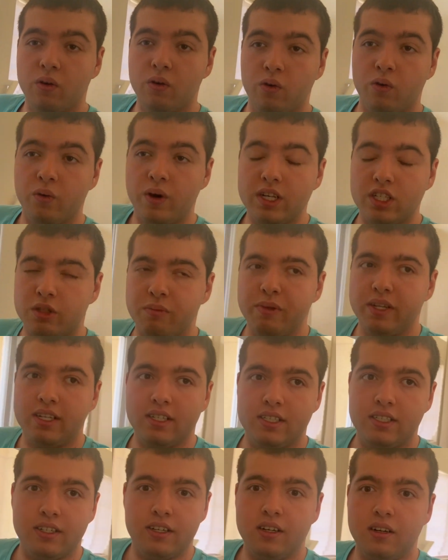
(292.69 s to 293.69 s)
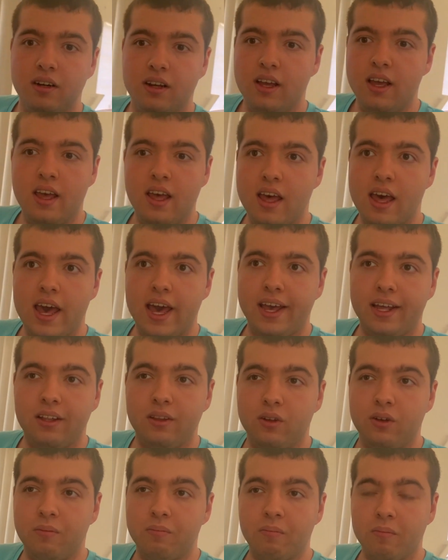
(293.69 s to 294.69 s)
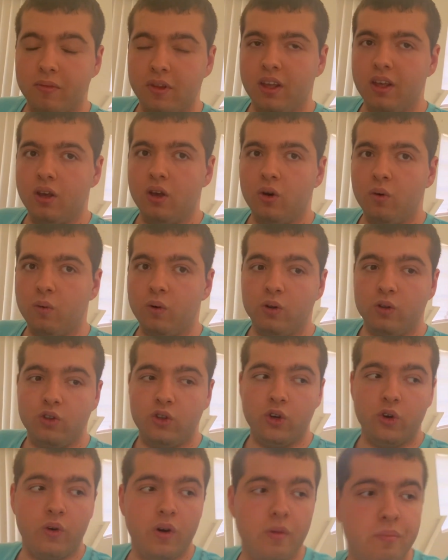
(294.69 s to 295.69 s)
Westminster and we'll do a